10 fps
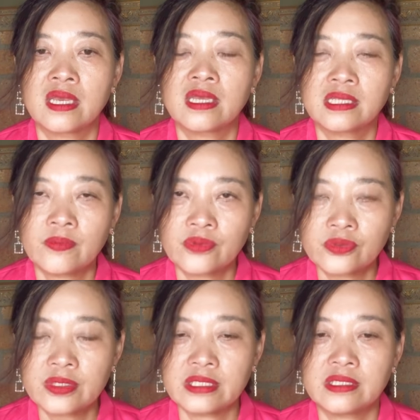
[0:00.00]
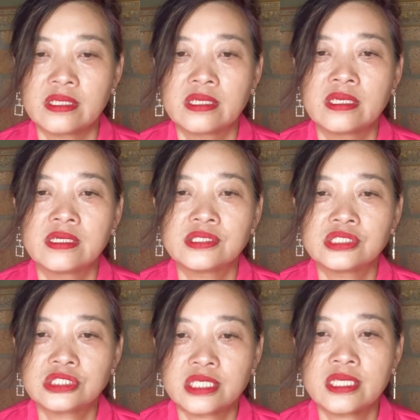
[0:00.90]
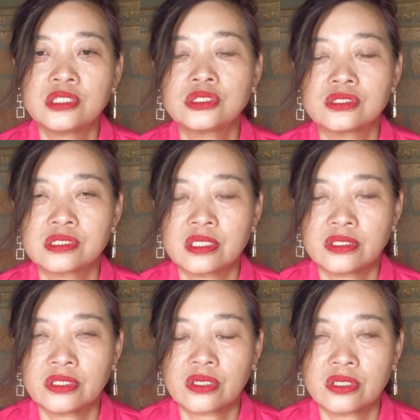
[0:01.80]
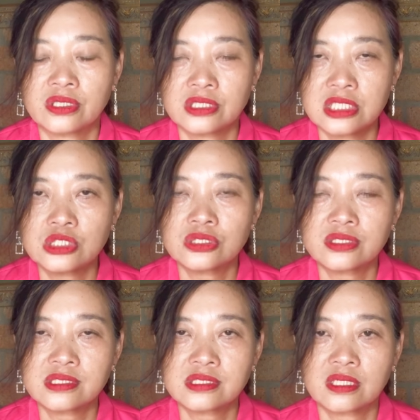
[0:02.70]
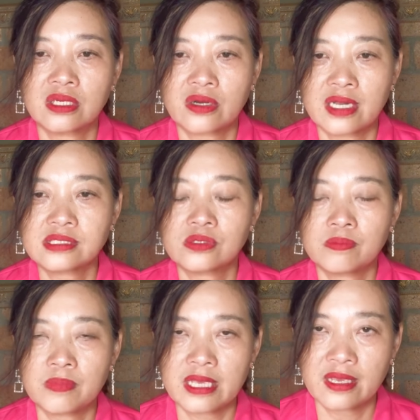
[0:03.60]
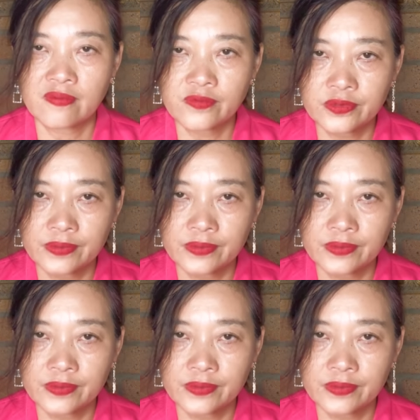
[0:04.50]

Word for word: Number three, changes the, the teacher's uh, classroom behavior.